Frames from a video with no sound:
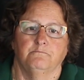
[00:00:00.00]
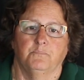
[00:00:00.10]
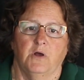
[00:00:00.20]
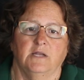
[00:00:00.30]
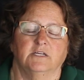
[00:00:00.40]

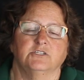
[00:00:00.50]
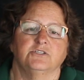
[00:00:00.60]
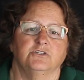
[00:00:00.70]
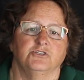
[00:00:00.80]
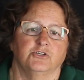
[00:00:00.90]
products
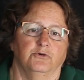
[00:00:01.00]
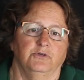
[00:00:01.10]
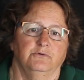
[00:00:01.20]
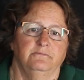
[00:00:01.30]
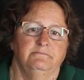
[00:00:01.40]
to show
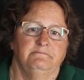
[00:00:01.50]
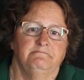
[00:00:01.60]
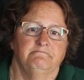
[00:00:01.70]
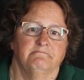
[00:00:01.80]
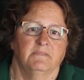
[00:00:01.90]
you.
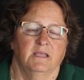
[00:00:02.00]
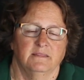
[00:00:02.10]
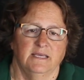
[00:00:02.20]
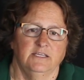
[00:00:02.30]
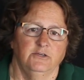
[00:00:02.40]

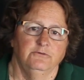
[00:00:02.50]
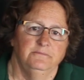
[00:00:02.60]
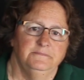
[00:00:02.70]
Thank you.